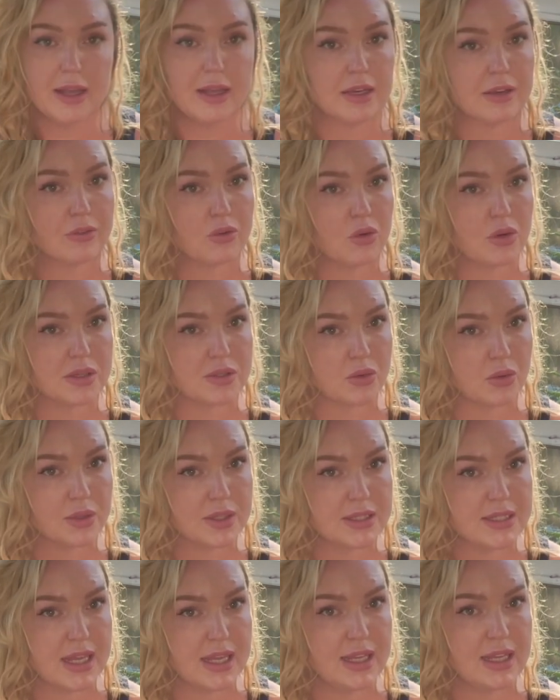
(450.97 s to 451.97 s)
And of course,
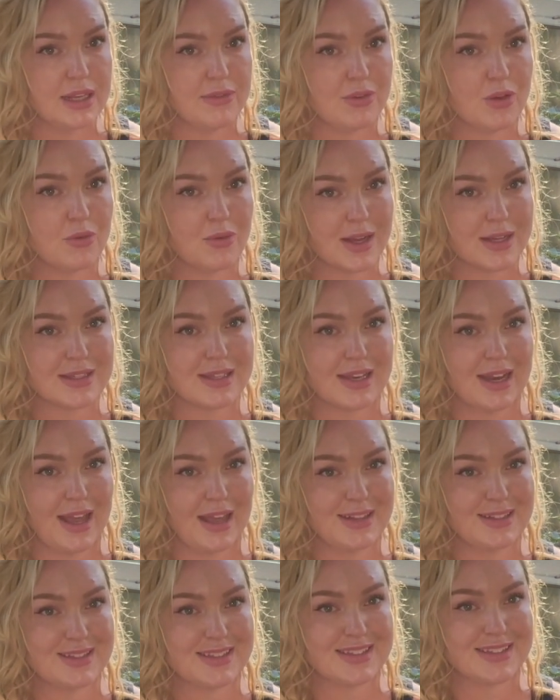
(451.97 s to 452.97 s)
only take it if it
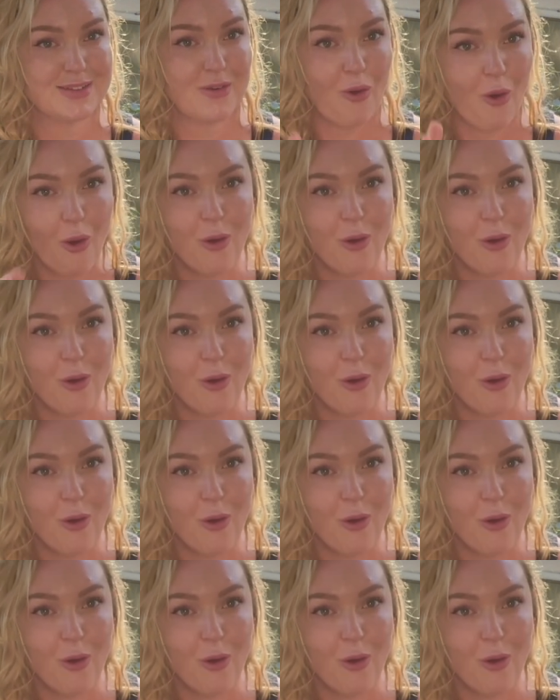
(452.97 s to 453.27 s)
resonates.